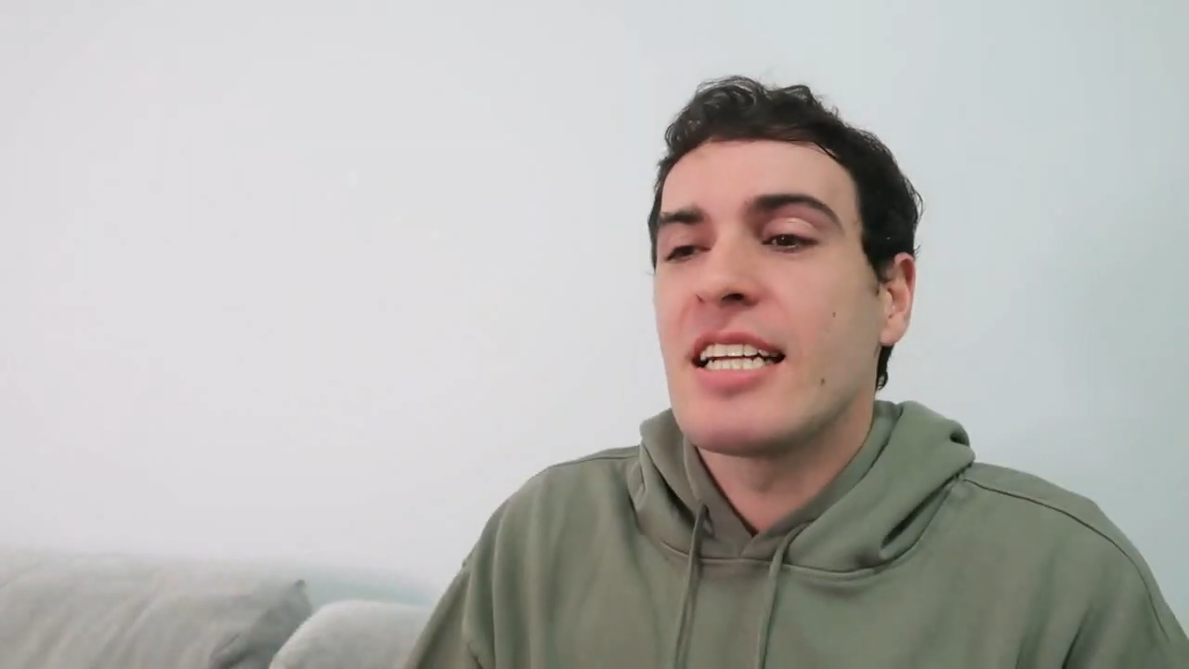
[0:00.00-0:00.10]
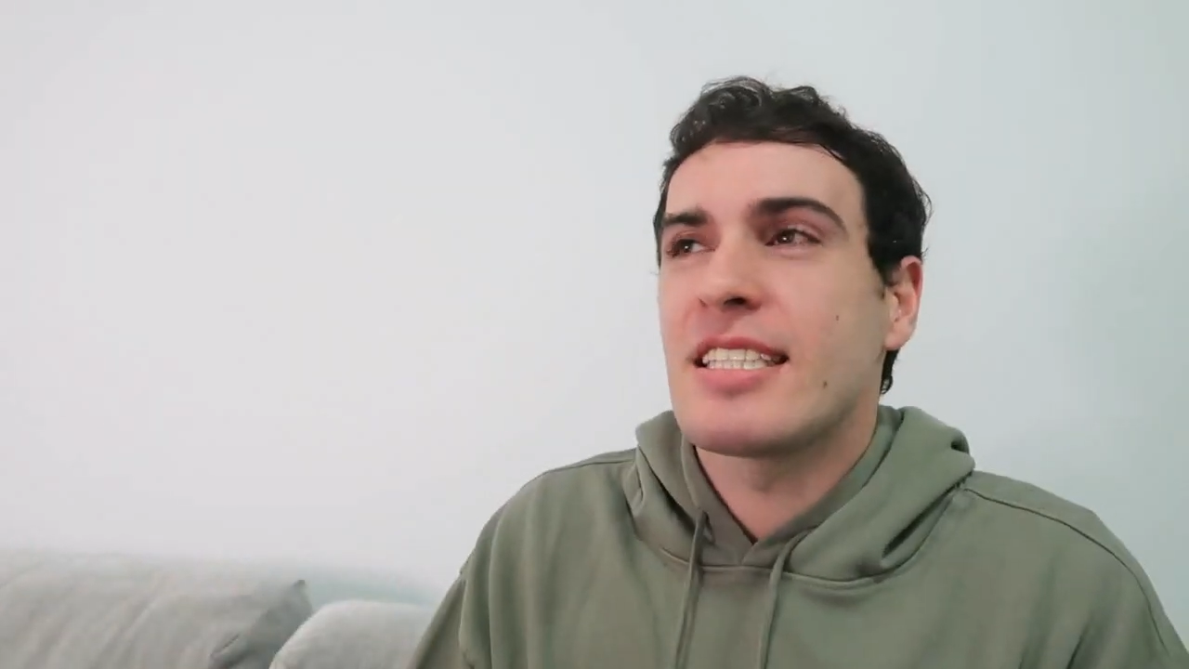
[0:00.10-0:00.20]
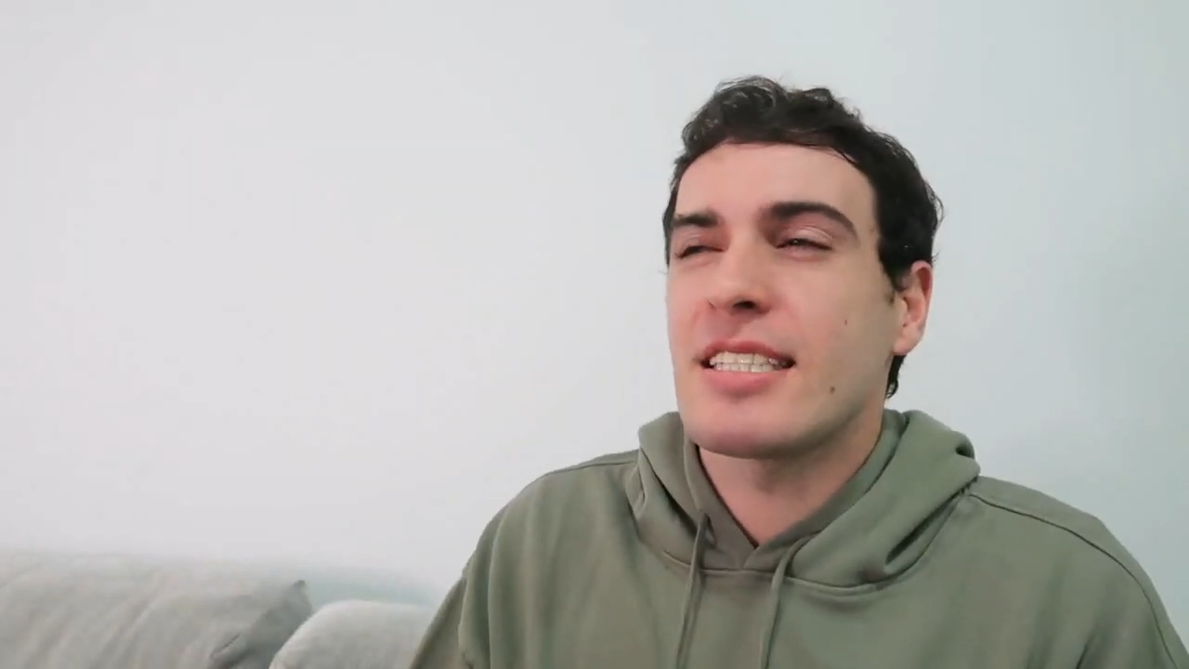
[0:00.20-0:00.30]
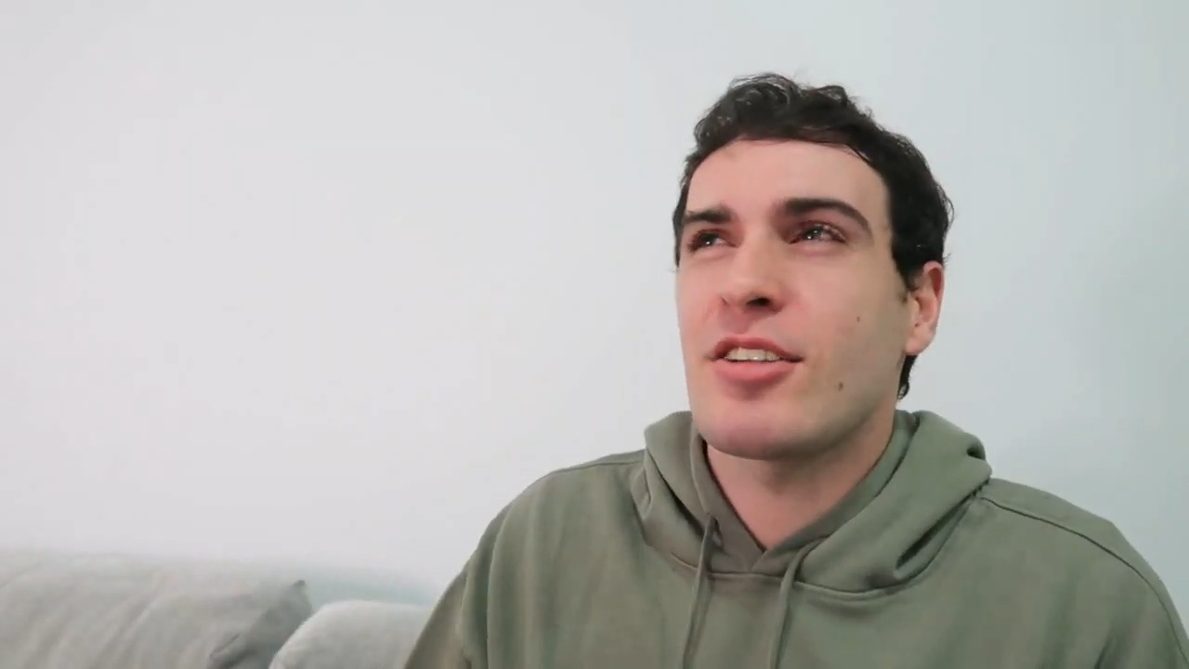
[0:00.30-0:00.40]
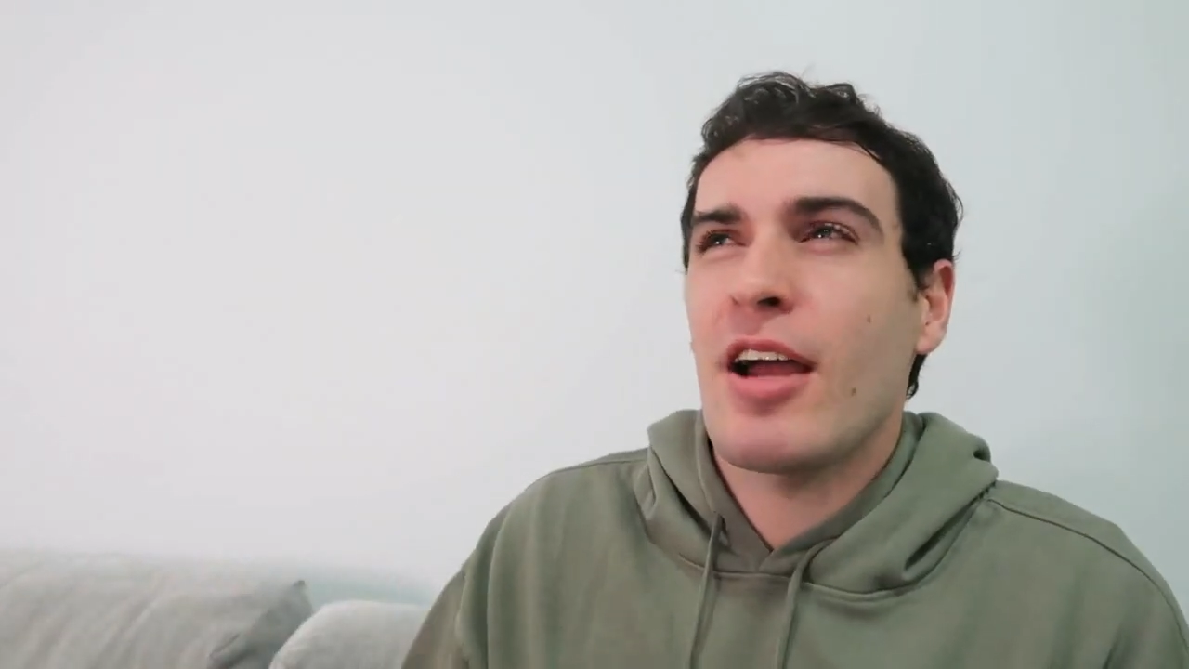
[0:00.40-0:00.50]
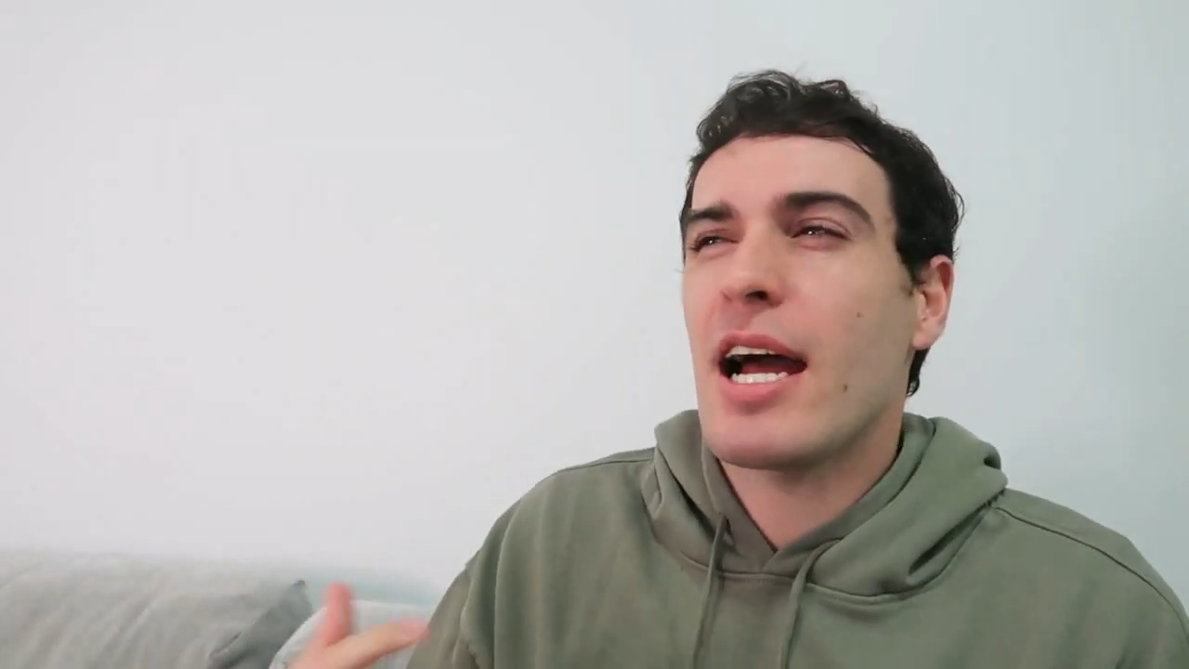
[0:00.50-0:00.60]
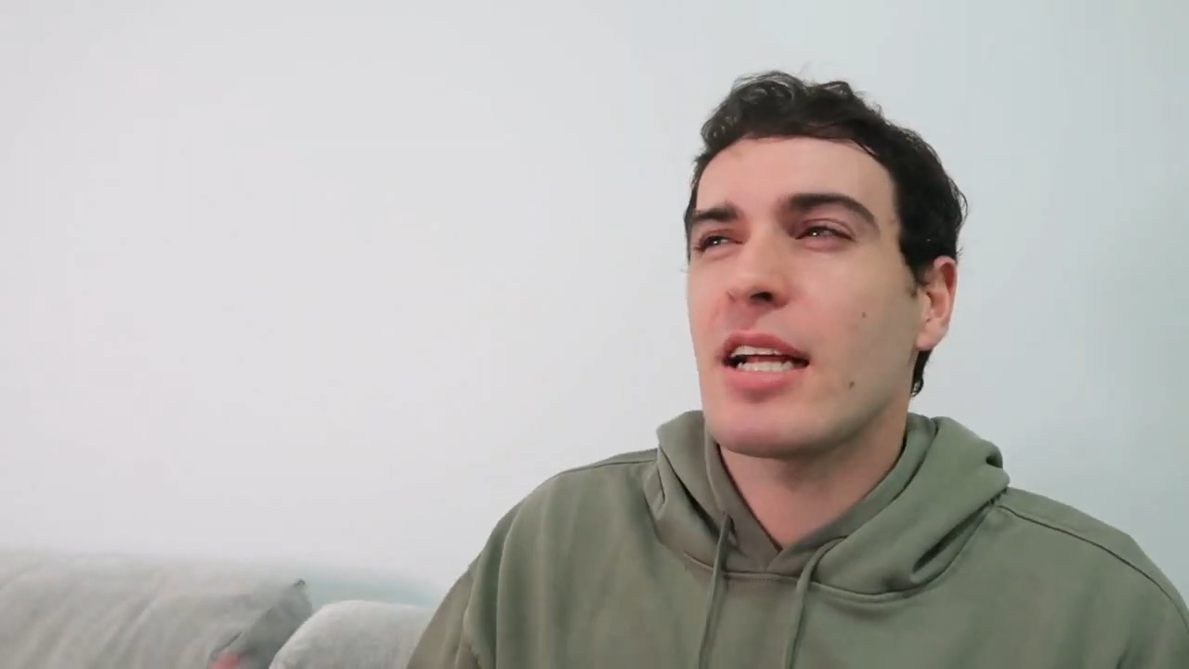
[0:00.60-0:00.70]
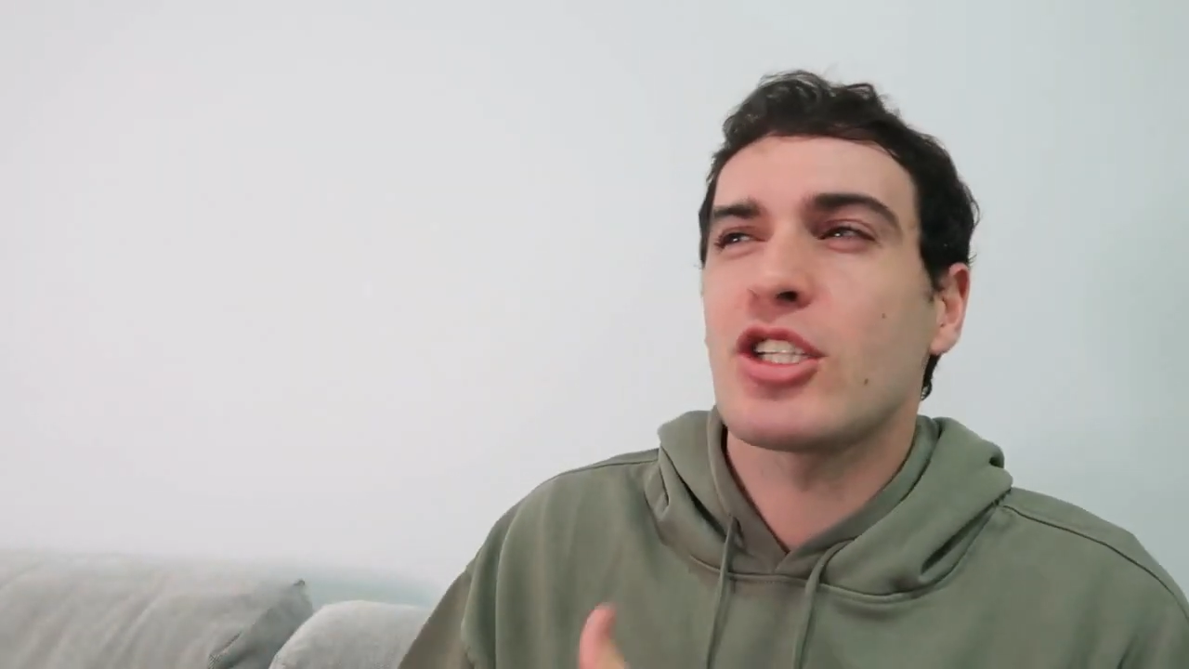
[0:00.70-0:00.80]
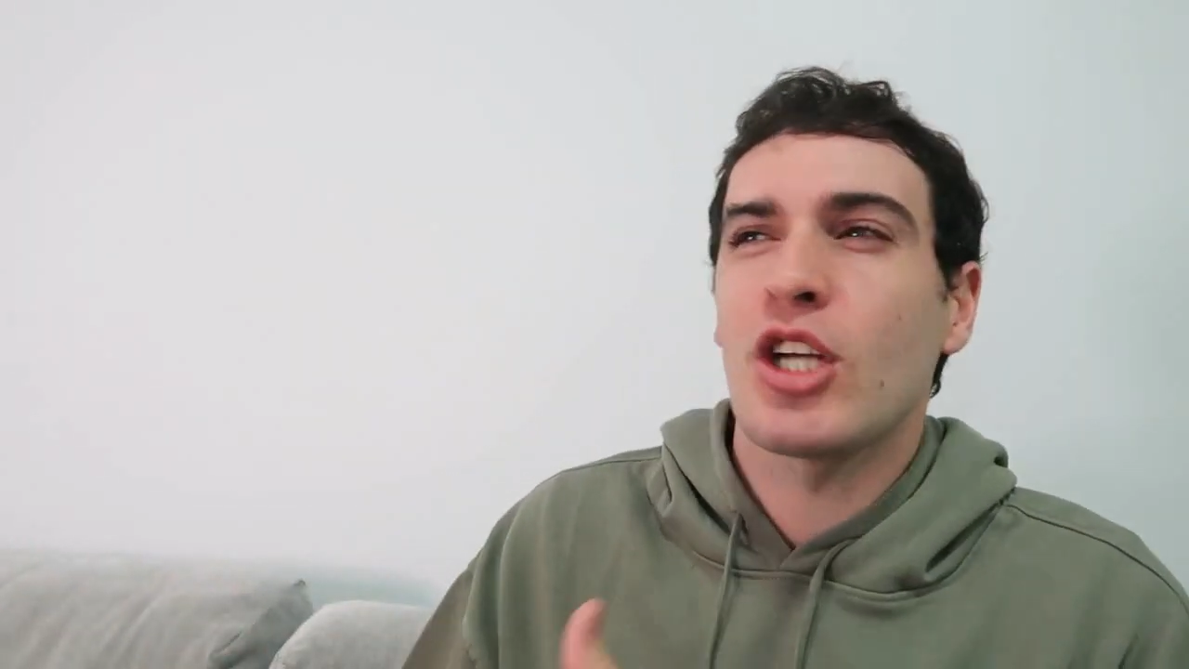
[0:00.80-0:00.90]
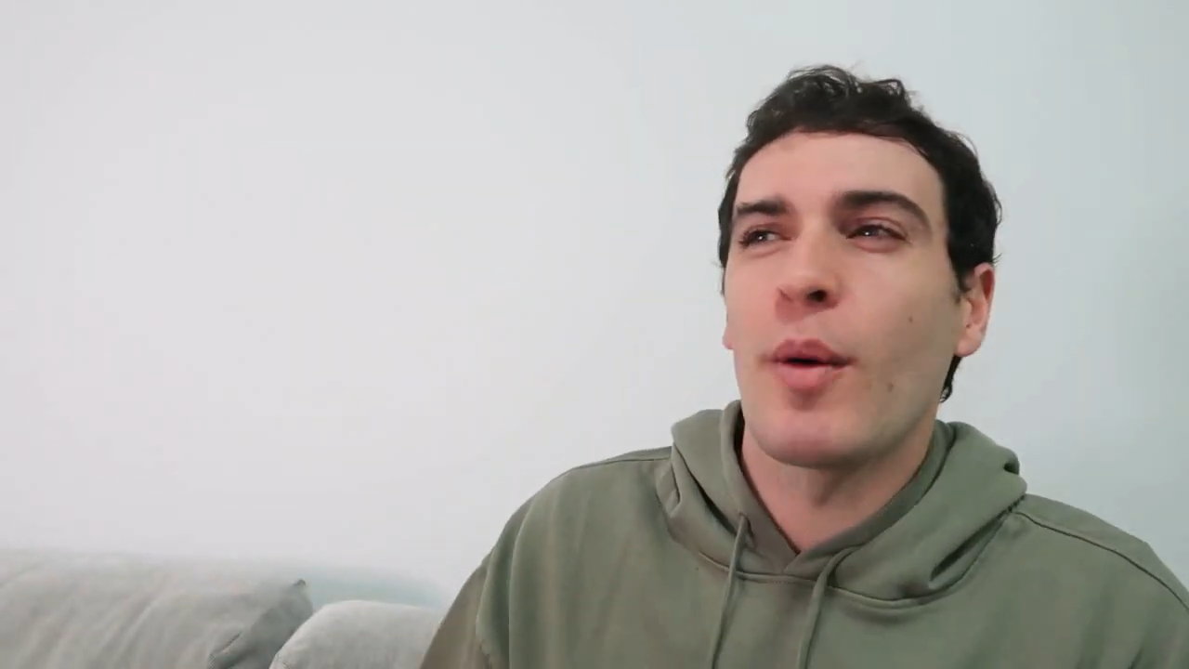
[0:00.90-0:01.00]
doesn't know how
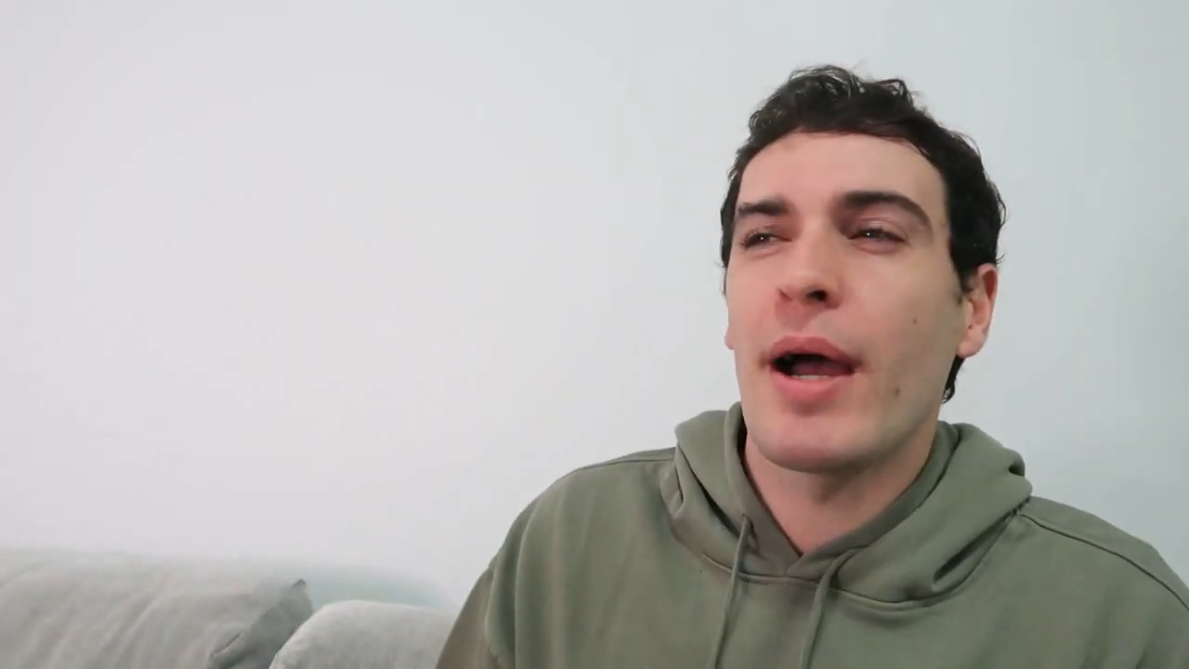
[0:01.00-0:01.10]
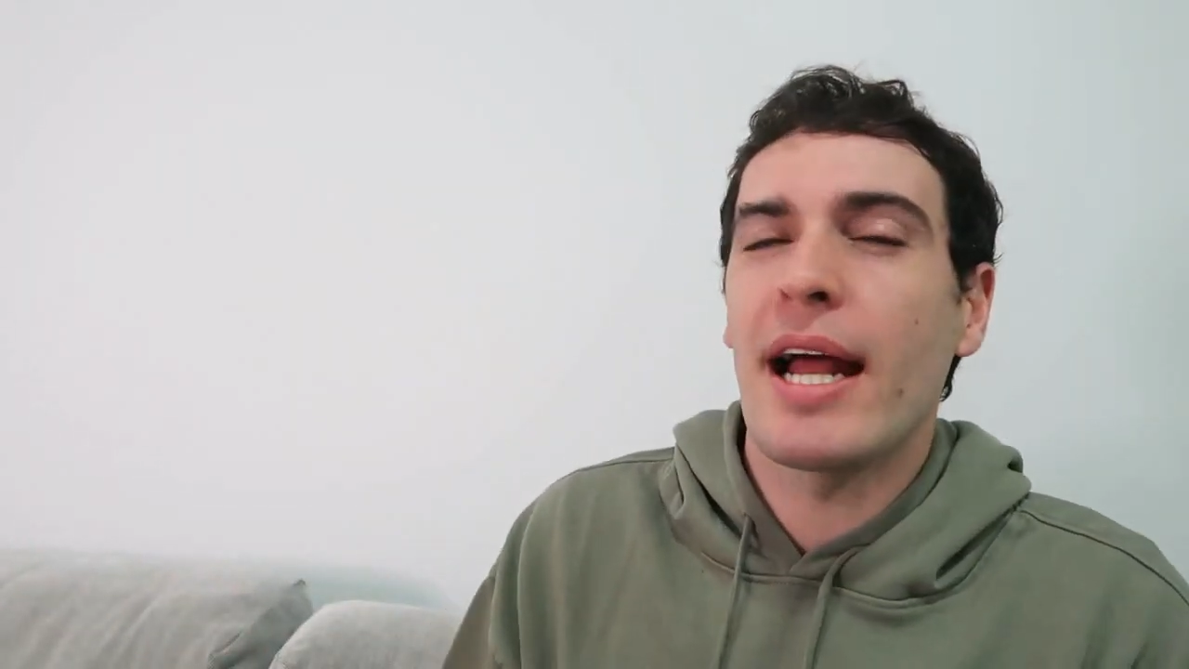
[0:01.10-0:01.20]
to show it